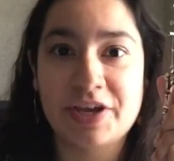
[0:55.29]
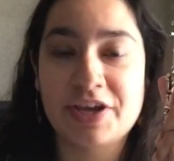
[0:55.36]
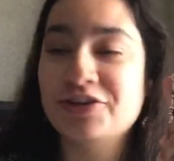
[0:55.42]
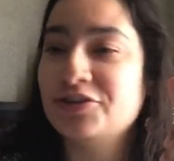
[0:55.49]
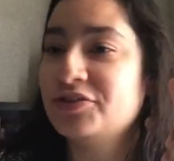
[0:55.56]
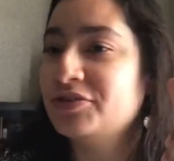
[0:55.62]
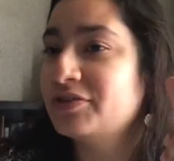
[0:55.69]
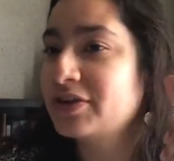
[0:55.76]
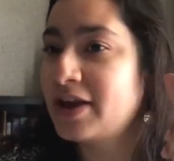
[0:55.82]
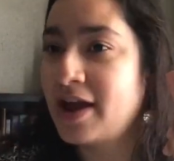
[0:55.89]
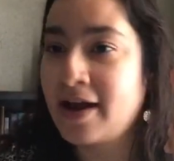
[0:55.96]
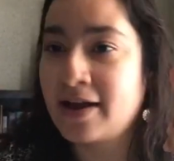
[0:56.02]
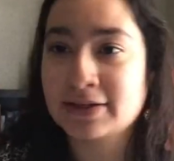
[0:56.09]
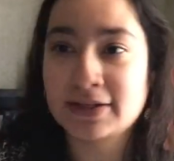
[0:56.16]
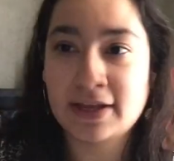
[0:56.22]
Do
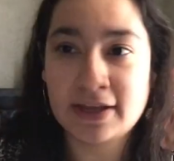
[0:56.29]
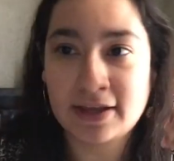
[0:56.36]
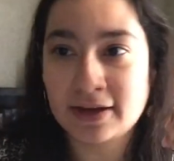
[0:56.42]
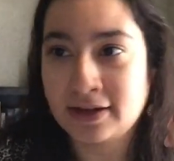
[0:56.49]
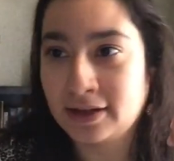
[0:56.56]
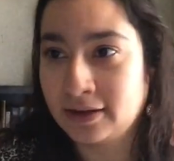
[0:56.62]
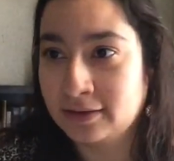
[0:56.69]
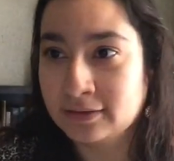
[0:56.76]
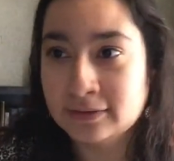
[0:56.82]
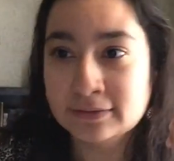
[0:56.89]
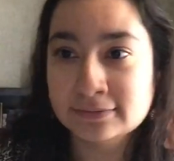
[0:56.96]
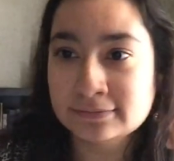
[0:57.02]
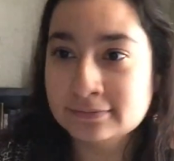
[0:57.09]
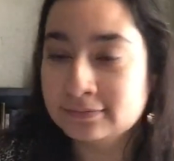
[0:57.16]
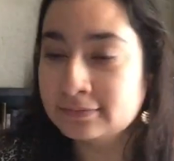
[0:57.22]
not take any
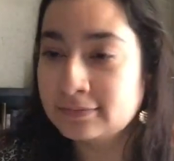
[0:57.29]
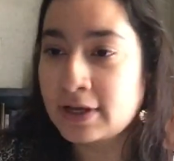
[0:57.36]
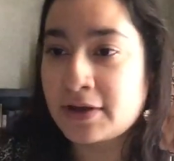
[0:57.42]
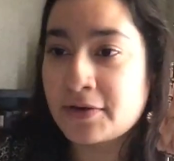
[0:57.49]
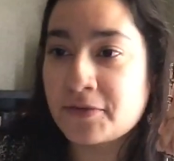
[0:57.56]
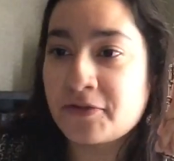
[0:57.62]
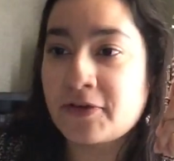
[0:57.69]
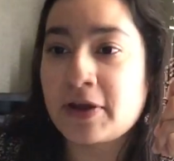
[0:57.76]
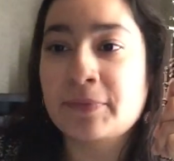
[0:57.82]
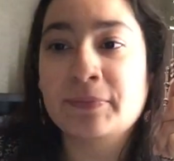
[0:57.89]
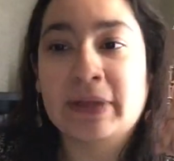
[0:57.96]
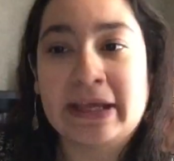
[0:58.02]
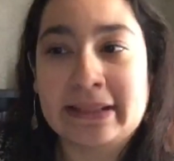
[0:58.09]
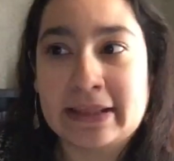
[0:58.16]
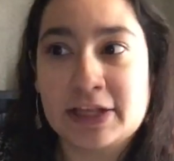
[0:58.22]
fun
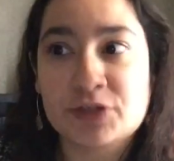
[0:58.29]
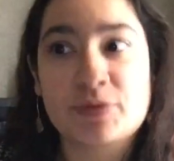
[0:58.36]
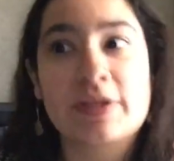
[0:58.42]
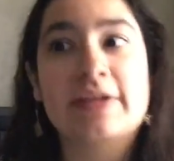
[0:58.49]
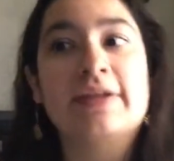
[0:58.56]
playthings with it.